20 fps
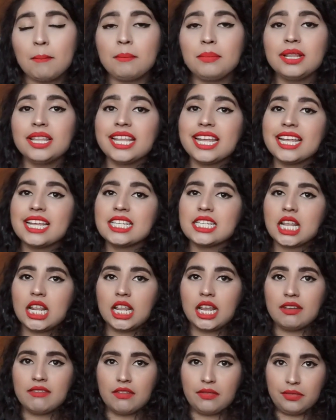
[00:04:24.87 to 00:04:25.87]
Please
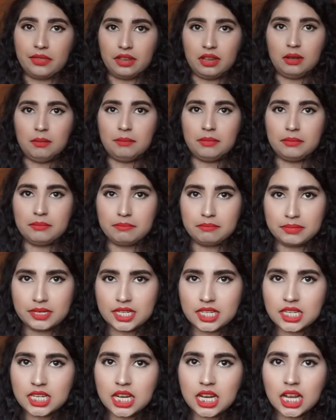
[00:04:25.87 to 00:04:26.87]
leave a
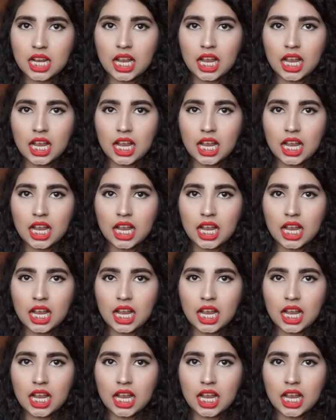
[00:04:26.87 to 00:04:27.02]
thumbs